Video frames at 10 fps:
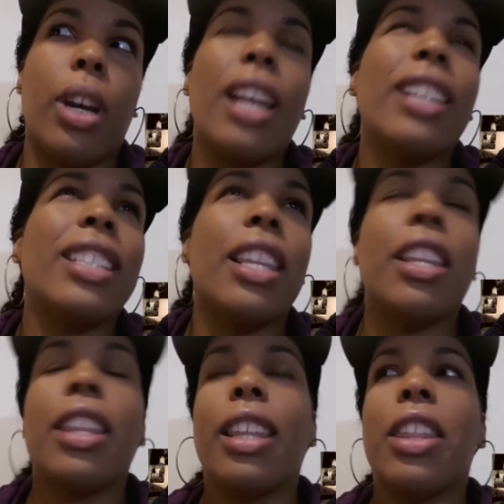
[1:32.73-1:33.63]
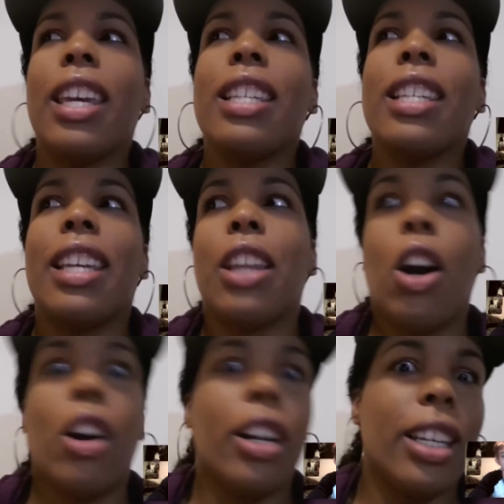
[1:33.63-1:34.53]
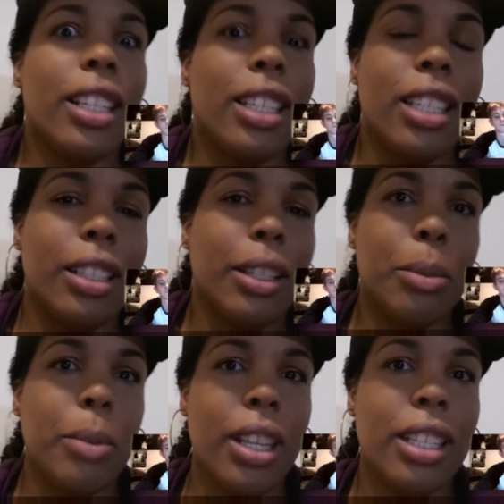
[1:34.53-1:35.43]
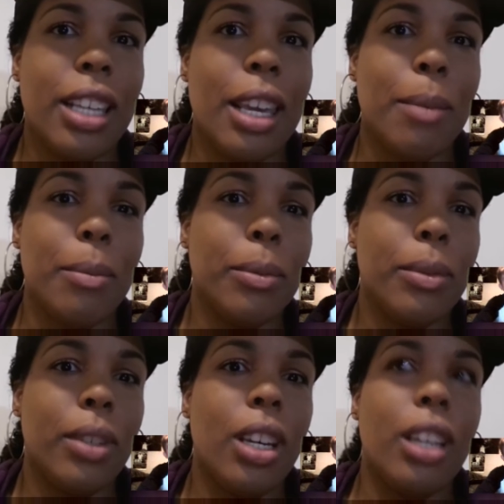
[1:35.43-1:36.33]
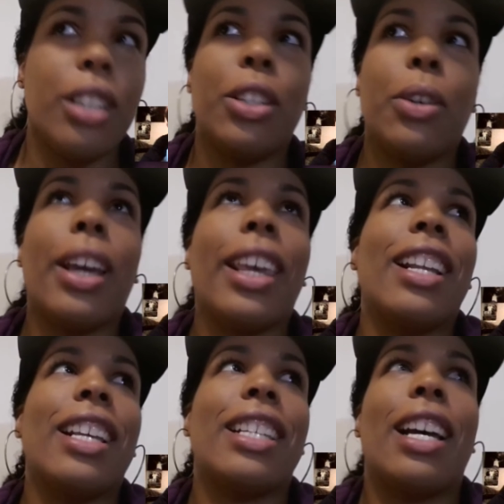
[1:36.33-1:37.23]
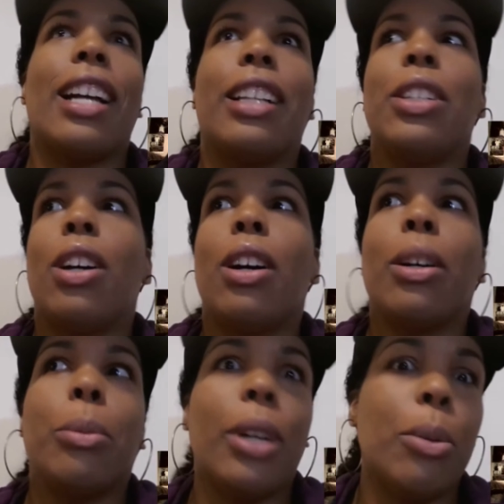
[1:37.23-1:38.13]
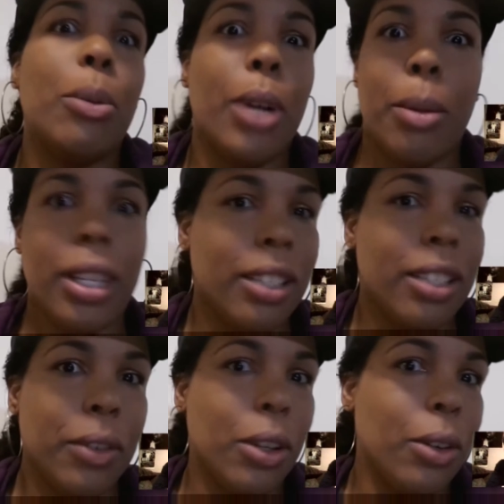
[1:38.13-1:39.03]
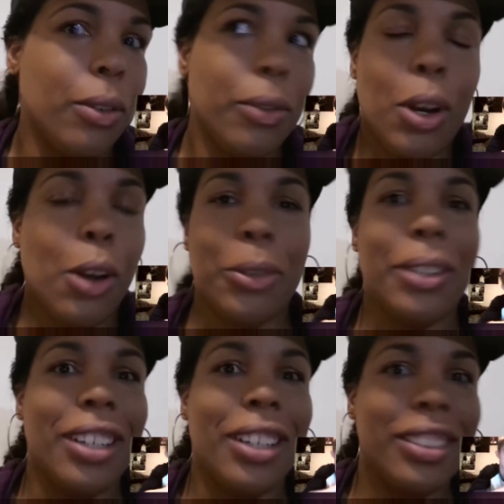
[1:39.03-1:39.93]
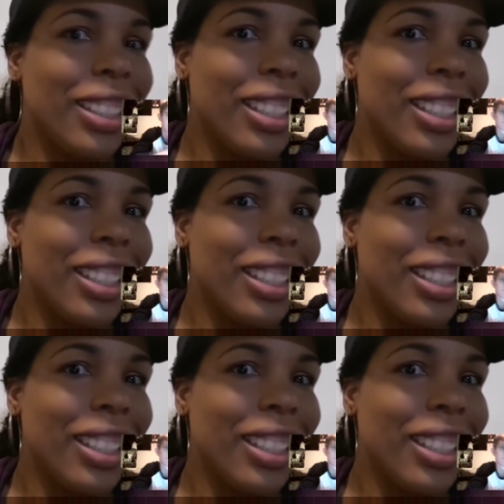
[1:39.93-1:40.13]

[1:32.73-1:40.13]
see, the, the thing is, like, the audience is still going to be the same. So I can't exactly talk about Barbies for the for all three rounds.